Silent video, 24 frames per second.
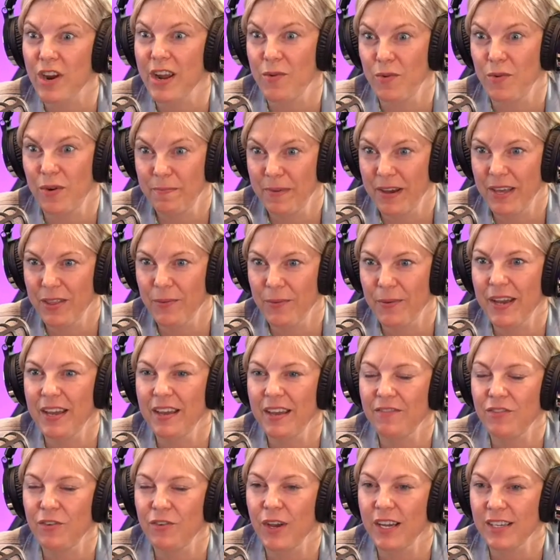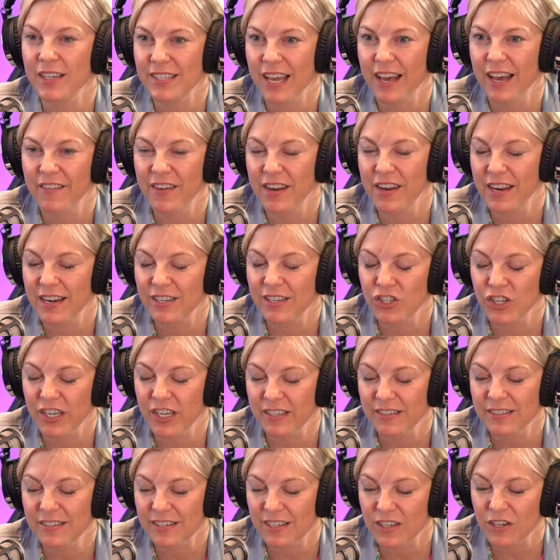one, by the way. If you guys haven't had a
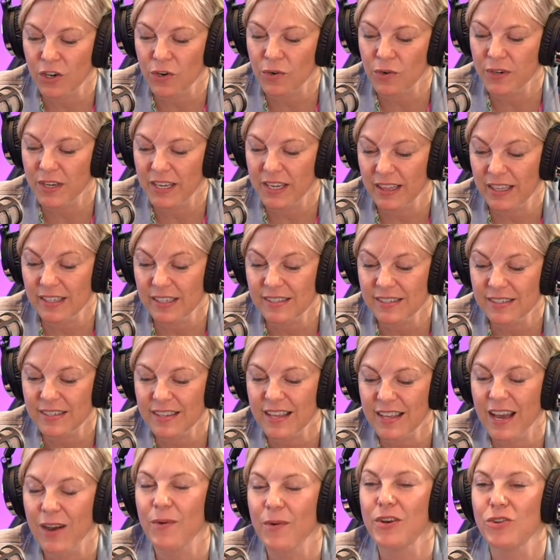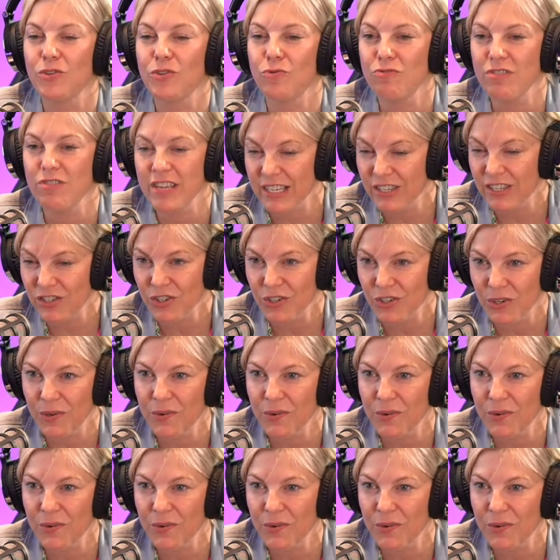chance to go and listen to that one, you need to.